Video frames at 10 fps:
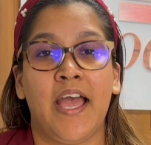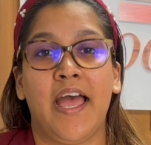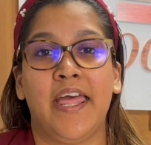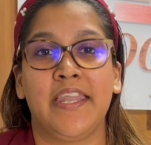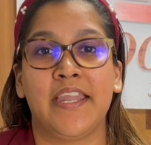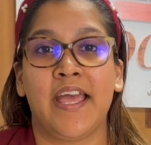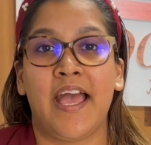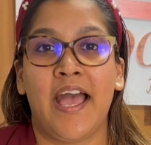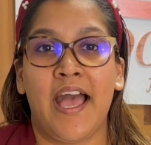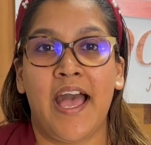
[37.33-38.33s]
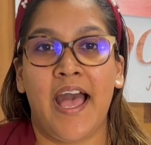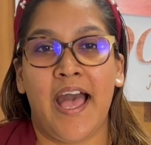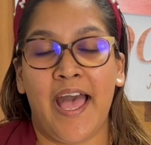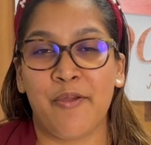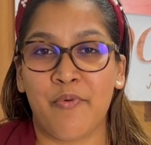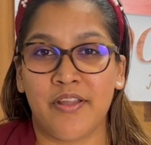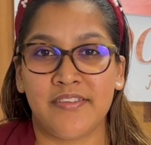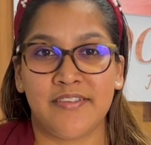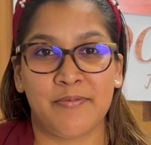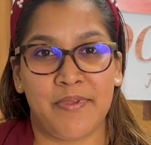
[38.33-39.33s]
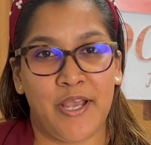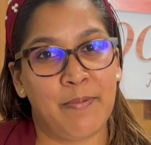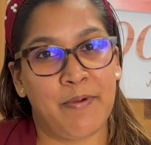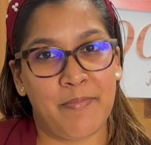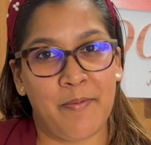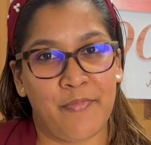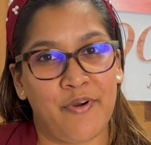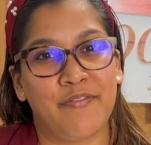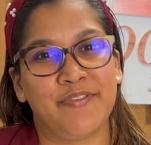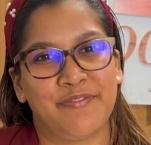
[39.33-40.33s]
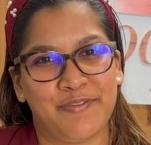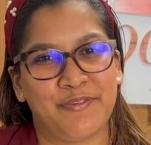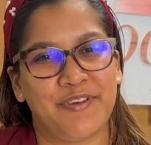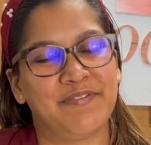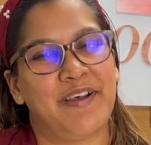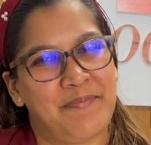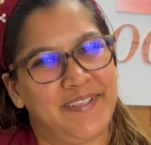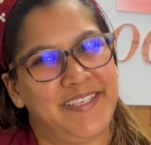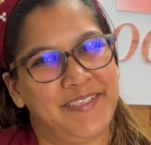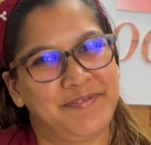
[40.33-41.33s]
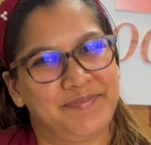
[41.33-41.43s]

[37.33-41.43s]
and I wanted to become a member of the Floret family.